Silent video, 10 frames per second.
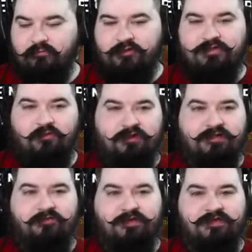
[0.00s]
Worst to worst,
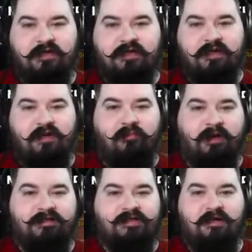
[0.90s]
if we're just not getting any
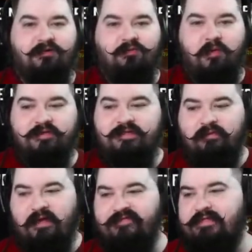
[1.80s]
bites, then I'll do maybe some
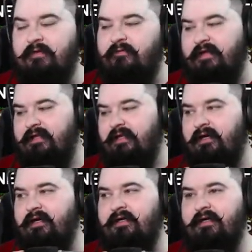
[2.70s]
life stuff and then
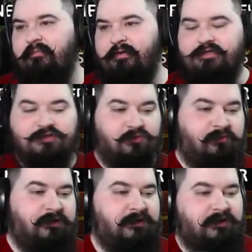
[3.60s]
uh,
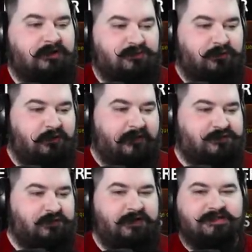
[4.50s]
Plunderstorm. Because we do have
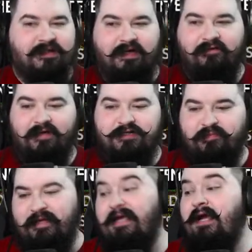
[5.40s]
trios that I never get to
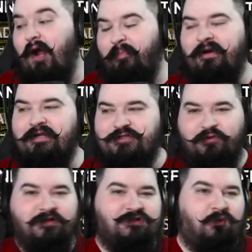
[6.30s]
play. Apparently,
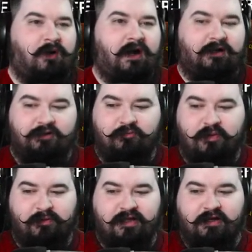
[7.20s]
trios are wild, dude.
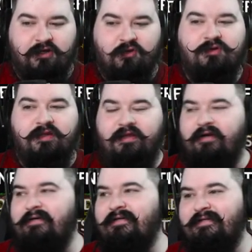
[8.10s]
People getting nuked in
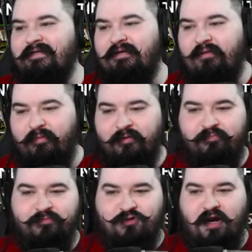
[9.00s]
there. People are
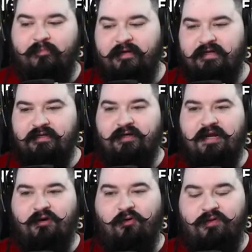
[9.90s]
dropping in,
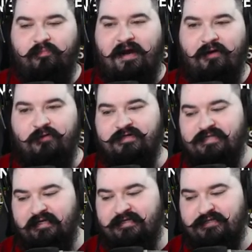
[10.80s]
getting all the powers,
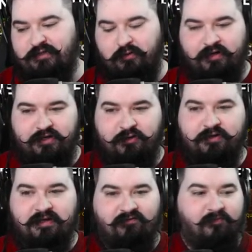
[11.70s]
and then just going and
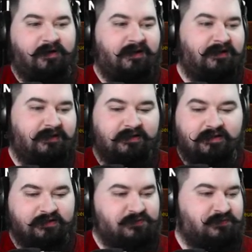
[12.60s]
nuking everybody.
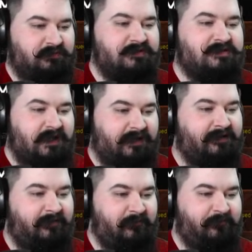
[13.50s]
It's insane.